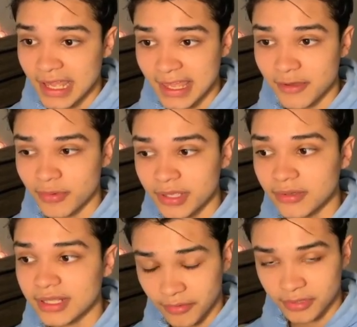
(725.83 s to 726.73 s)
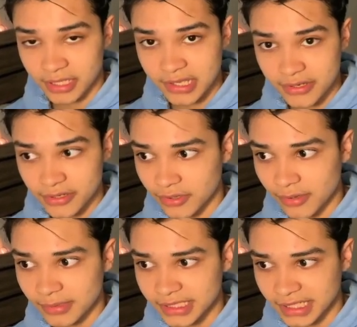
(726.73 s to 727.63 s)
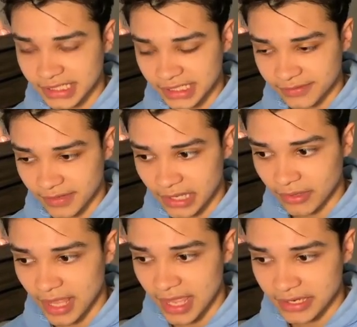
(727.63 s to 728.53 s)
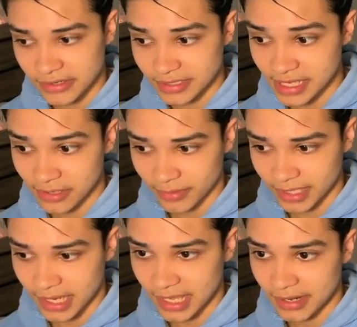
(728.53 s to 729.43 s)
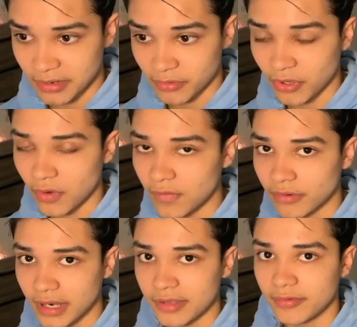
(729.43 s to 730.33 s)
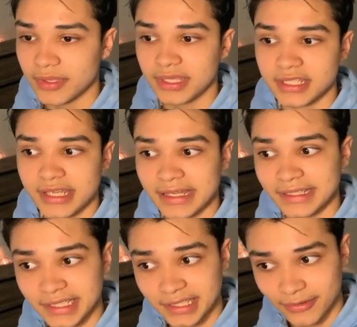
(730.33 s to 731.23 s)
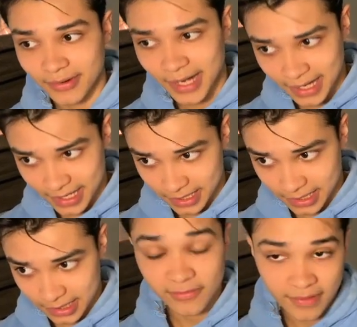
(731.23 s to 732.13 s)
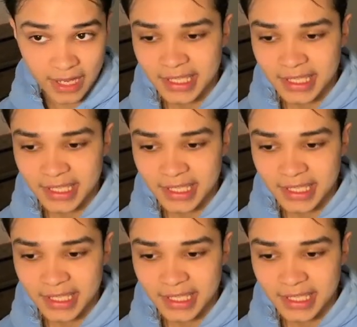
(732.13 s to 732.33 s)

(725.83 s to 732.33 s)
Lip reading: it will clear your global CSS file and your Tailwind, and it will overwrite with the Shadsin UI file.